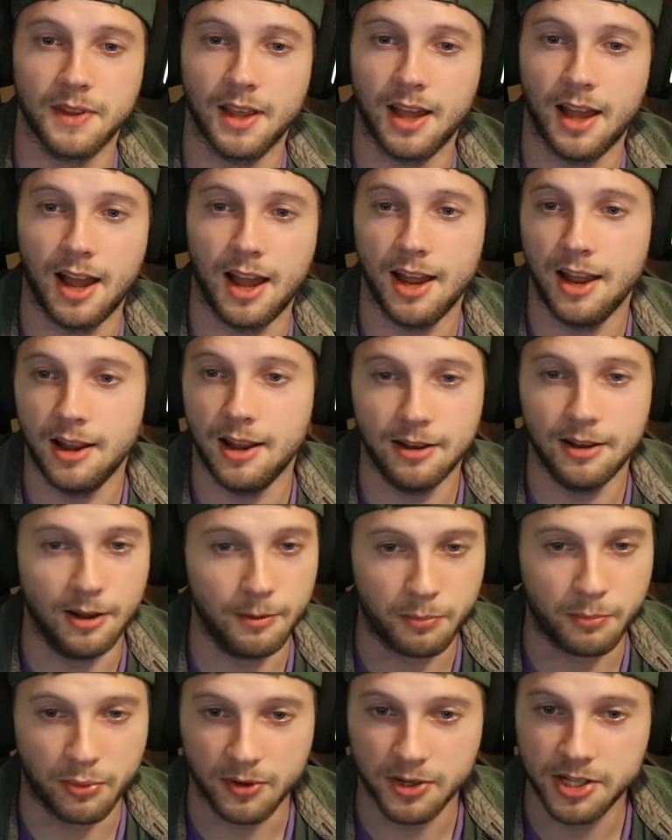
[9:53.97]
I
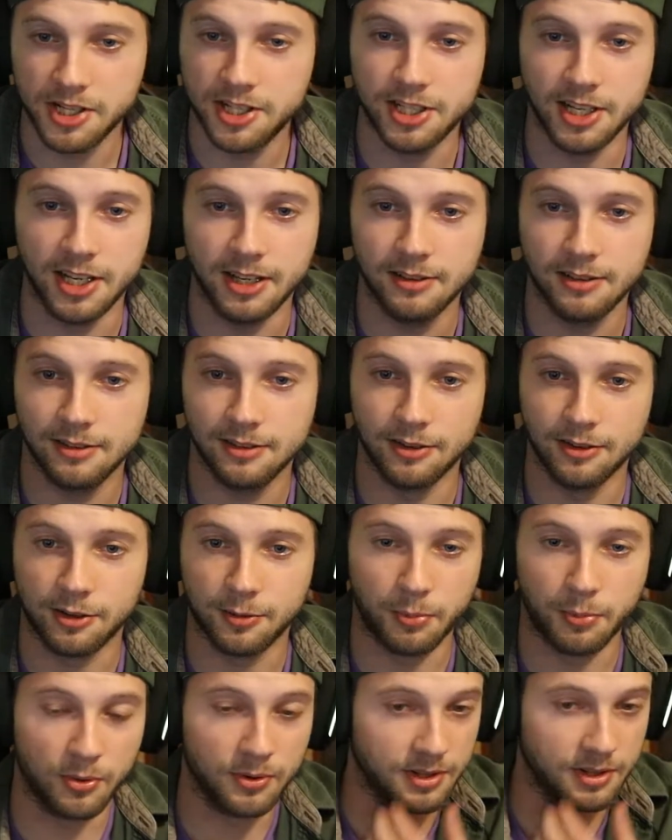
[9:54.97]
appreciate the
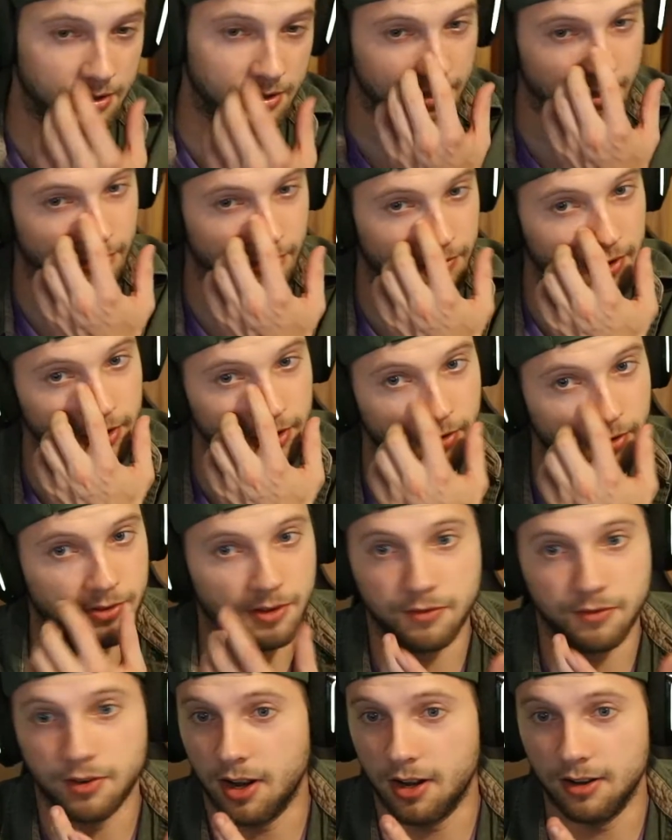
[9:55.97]
support that these videos
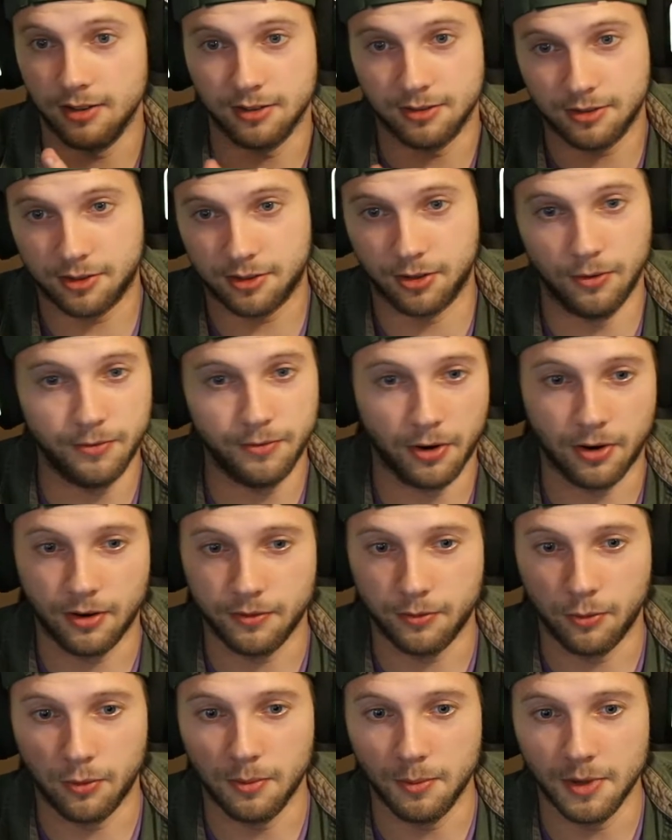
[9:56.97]
have gotten so far
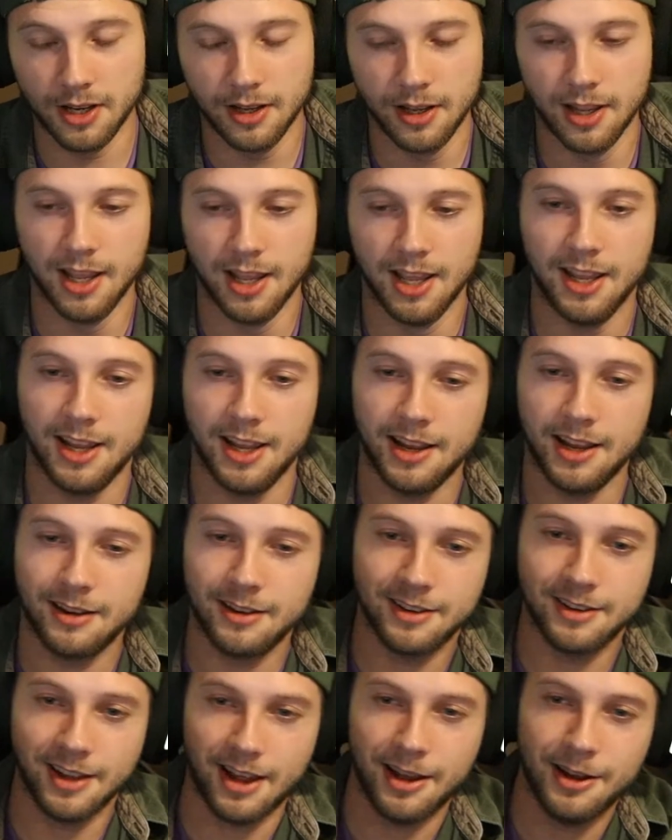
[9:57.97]
for me.
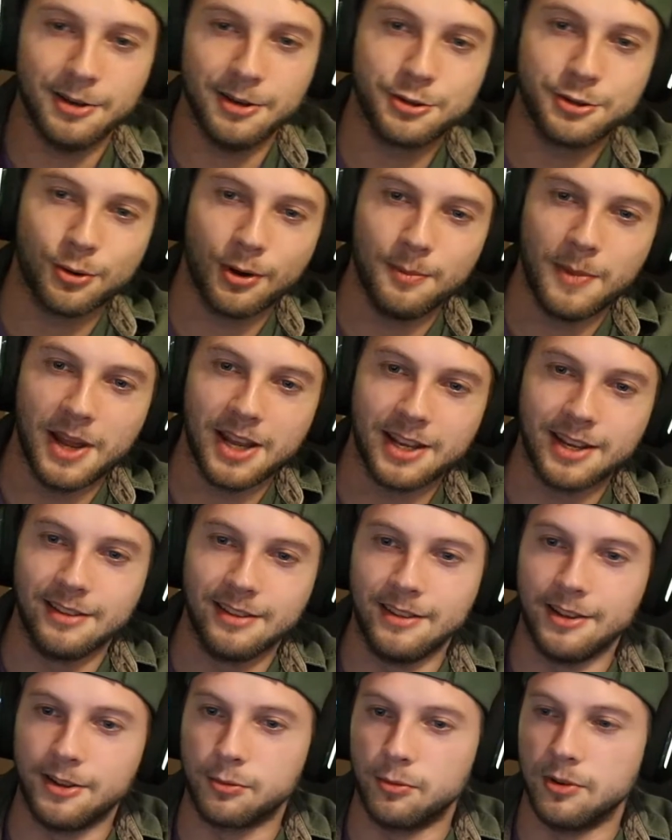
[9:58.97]
And I enjoy making
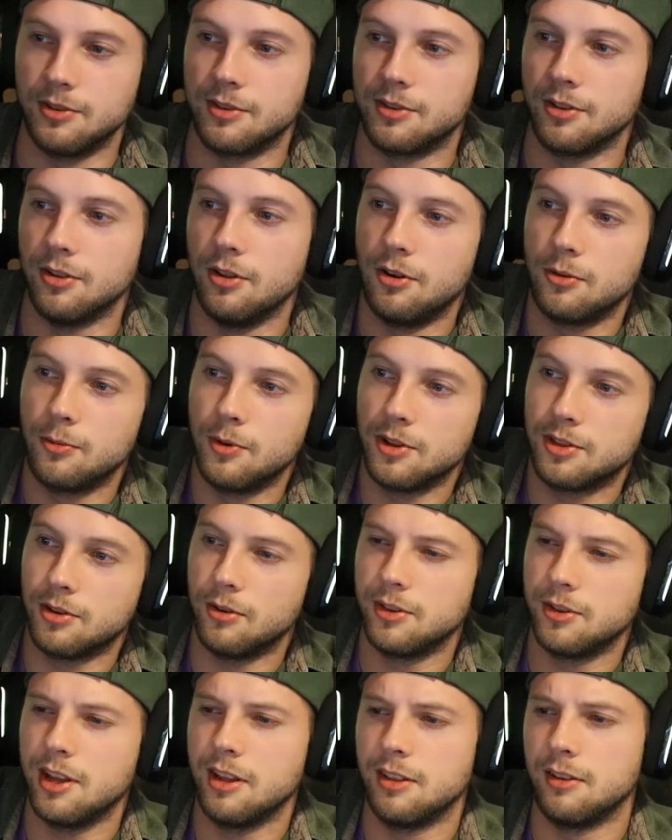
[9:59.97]
these ones, along with all
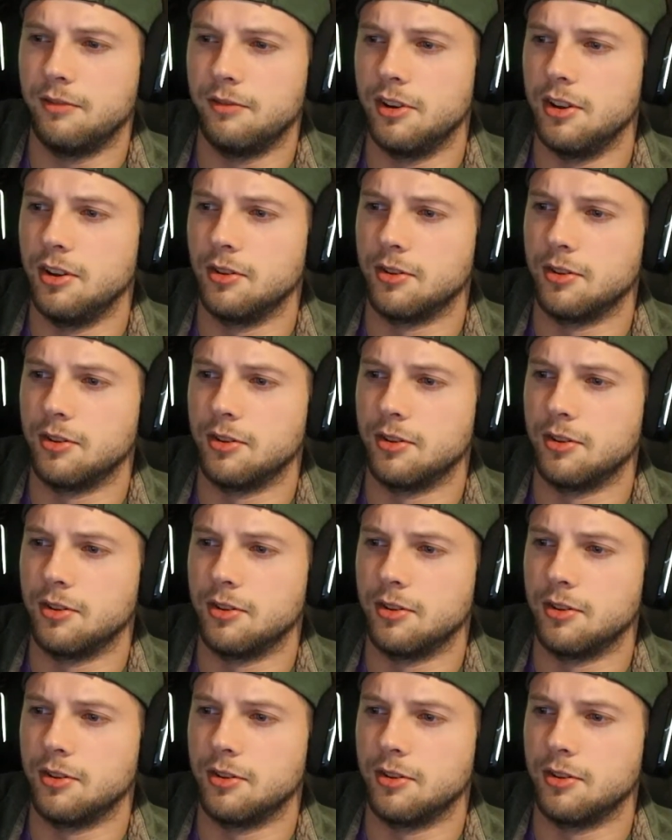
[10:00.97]
the other videos